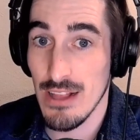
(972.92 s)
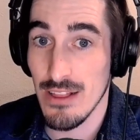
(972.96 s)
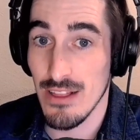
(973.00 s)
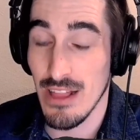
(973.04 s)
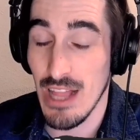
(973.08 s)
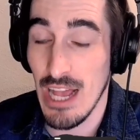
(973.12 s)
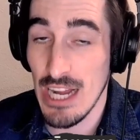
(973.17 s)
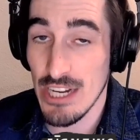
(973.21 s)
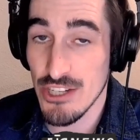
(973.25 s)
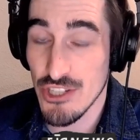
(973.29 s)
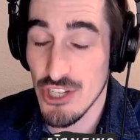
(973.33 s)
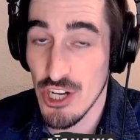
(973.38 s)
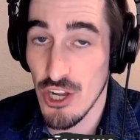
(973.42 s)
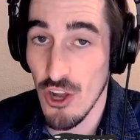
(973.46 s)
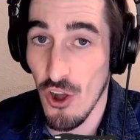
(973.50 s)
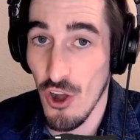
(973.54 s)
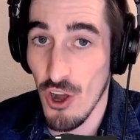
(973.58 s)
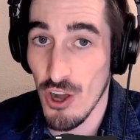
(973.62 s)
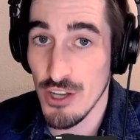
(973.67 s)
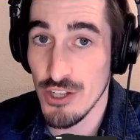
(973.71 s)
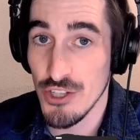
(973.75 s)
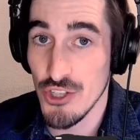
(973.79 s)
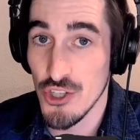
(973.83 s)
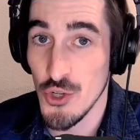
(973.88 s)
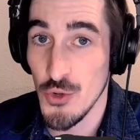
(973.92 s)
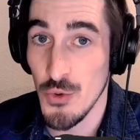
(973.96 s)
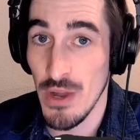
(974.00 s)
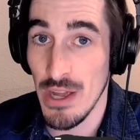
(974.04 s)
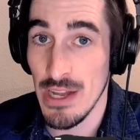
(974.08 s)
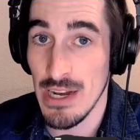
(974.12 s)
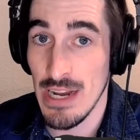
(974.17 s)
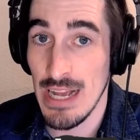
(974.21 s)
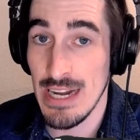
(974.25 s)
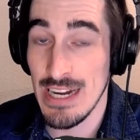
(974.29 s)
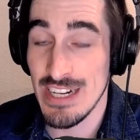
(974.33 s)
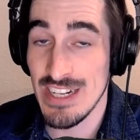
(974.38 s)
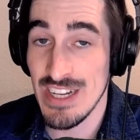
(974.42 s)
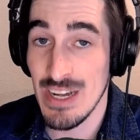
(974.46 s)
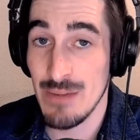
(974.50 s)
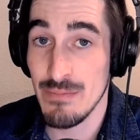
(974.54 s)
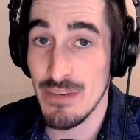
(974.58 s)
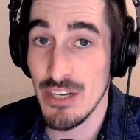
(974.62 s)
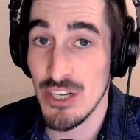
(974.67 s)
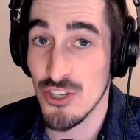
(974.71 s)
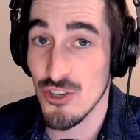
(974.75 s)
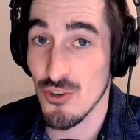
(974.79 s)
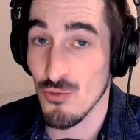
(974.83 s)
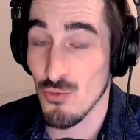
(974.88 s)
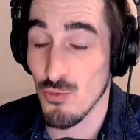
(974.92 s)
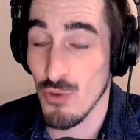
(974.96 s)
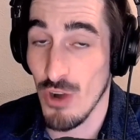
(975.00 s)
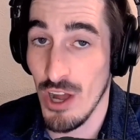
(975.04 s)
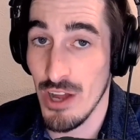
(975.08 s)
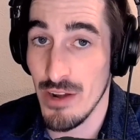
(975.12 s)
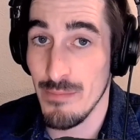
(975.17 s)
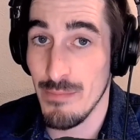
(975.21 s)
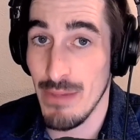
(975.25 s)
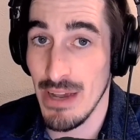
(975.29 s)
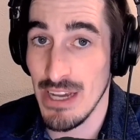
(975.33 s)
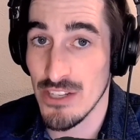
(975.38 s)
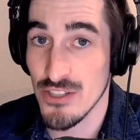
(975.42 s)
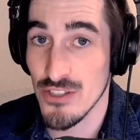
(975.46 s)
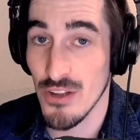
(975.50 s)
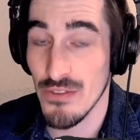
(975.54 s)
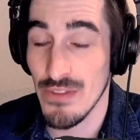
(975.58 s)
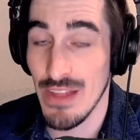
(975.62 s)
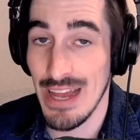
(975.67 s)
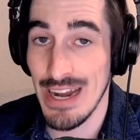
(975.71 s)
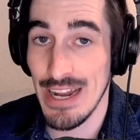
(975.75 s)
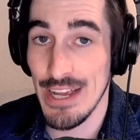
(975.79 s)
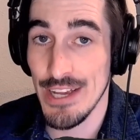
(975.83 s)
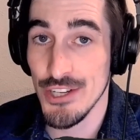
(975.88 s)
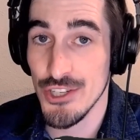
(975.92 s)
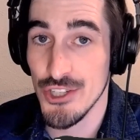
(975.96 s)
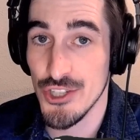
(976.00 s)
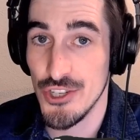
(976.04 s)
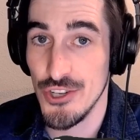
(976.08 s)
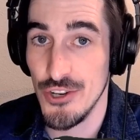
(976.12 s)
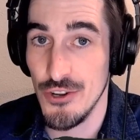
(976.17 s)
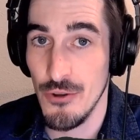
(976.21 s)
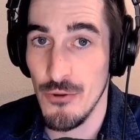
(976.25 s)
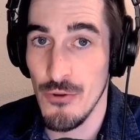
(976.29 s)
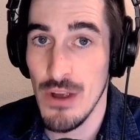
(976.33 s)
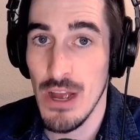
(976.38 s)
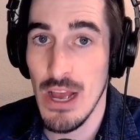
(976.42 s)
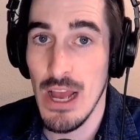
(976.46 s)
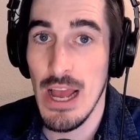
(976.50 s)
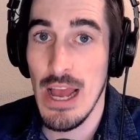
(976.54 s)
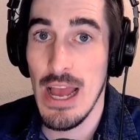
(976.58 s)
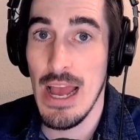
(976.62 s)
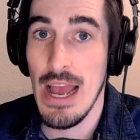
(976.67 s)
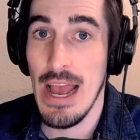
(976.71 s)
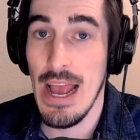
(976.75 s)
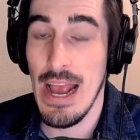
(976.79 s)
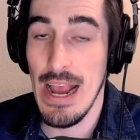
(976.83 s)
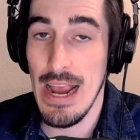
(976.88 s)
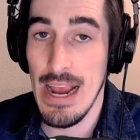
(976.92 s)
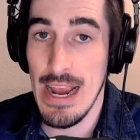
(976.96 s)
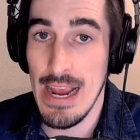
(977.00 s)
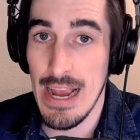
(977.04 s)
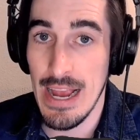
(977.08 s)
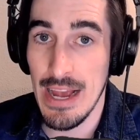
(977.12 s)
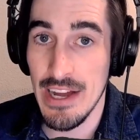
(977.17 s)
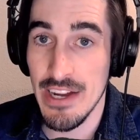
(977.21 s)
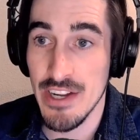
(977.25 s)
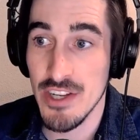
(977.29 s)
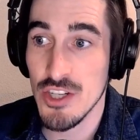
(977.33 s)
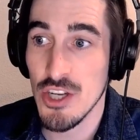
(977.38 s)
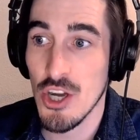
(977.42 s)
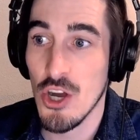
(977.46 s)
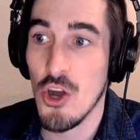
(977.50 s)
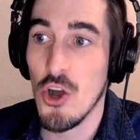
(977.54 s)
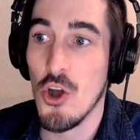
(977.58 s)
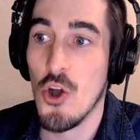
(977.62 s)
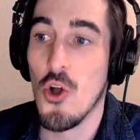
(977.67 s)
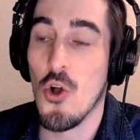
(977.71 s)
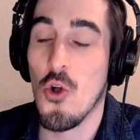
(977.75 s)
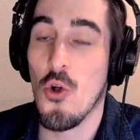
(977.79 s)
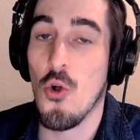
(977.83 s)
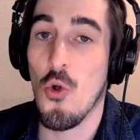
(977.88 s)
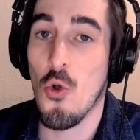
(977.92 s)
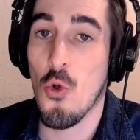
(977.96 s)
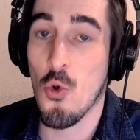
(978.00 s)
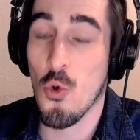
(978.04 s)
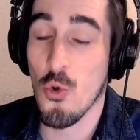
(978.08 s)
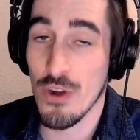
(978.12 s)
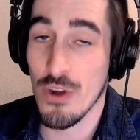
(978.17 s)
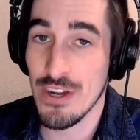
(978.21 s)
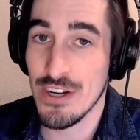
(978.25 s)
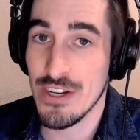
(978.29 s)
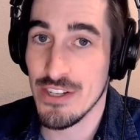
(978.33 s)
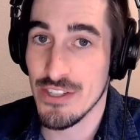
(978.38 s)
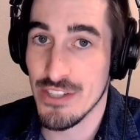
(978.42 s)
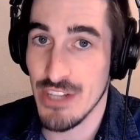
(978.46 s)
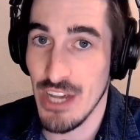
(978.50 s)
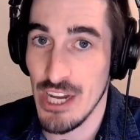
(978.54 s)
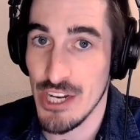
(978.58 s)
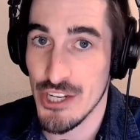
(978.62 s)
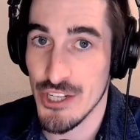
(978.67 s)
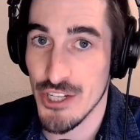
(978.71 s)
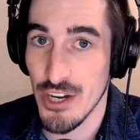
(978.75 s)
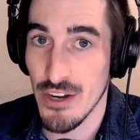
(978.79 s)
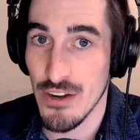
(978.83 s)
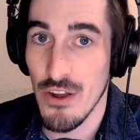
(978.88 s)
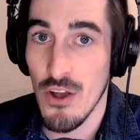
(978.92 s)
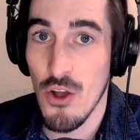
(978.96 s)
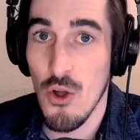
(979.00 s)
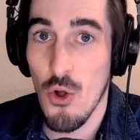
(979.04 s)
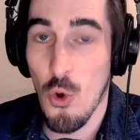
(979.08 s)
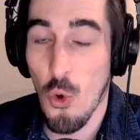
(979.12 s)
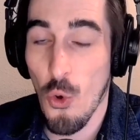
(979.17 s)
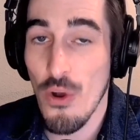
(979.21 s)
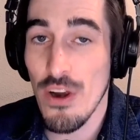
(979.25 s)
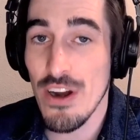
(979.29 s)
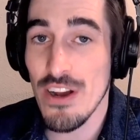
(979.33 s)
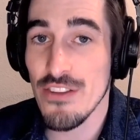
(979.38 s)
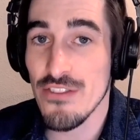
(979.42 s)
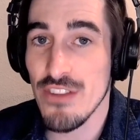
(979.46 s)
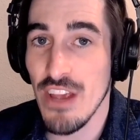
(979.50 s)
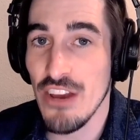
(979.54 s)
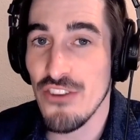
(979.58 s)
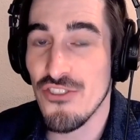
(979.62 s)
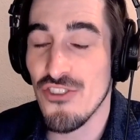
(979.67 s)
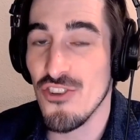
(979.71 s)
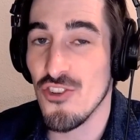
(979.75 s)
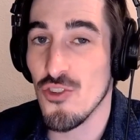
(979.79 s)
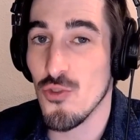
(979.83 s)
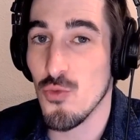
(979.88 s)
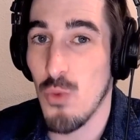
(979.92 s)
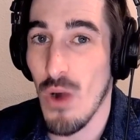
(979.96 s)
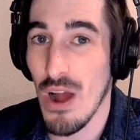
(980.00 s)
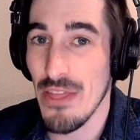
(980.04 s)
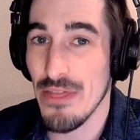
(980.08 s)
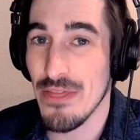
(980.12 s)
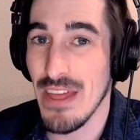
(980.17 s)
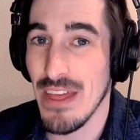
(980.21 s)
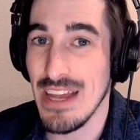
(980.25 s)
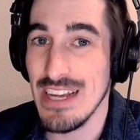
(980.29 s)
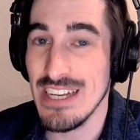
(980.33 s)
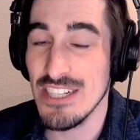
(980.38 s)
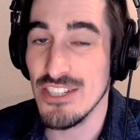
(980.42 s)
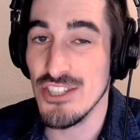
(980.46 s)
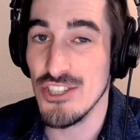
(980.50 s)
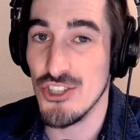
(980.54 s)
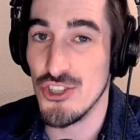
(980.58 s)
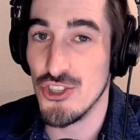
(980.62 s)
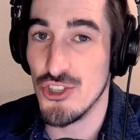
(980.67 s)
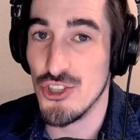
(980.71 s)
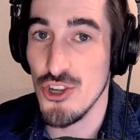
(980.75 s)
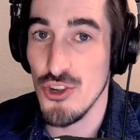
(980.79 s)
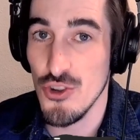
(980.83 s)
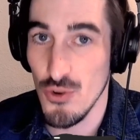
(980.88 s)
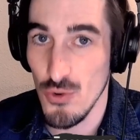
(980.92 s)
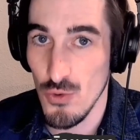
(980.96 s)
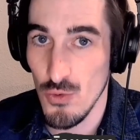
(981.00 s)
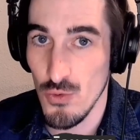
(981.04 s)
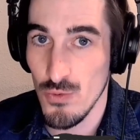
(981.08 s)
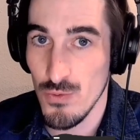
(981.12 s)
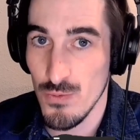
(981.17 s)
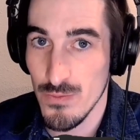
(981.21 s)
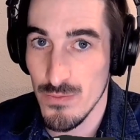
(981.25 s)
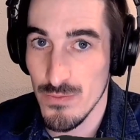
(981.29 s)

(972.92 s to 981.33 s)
latching onto it, and attempting to run based on that issue, and organization. Organization is what they do.